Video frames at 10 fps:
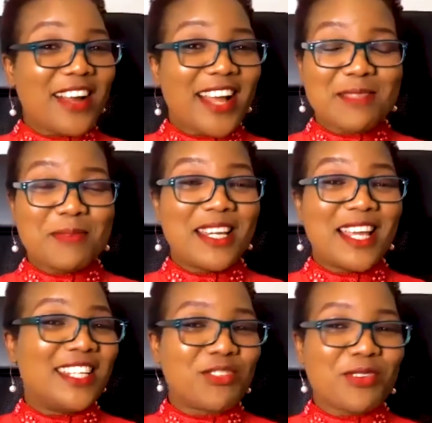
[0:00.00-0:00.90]
has been an
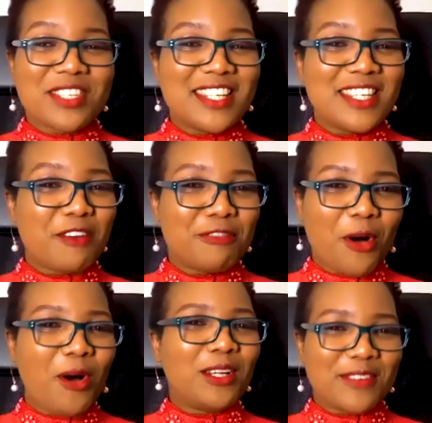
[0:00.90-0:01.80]
interesting year for
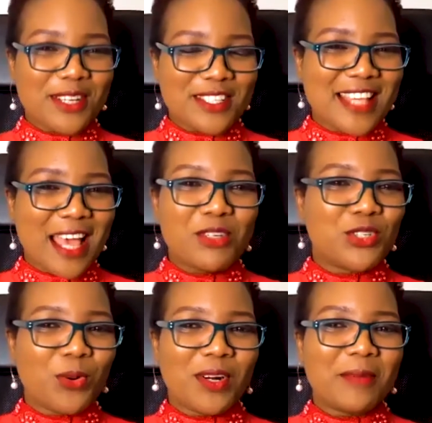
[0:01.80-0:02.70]
all of us, I'm
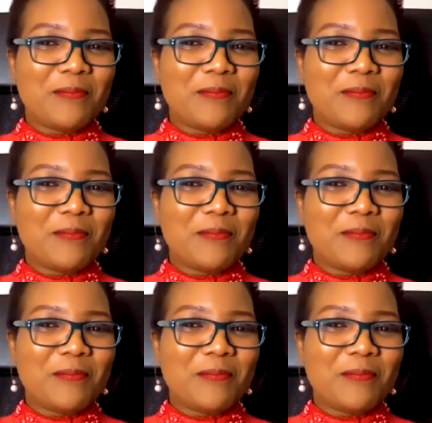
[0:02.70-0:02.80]
sure.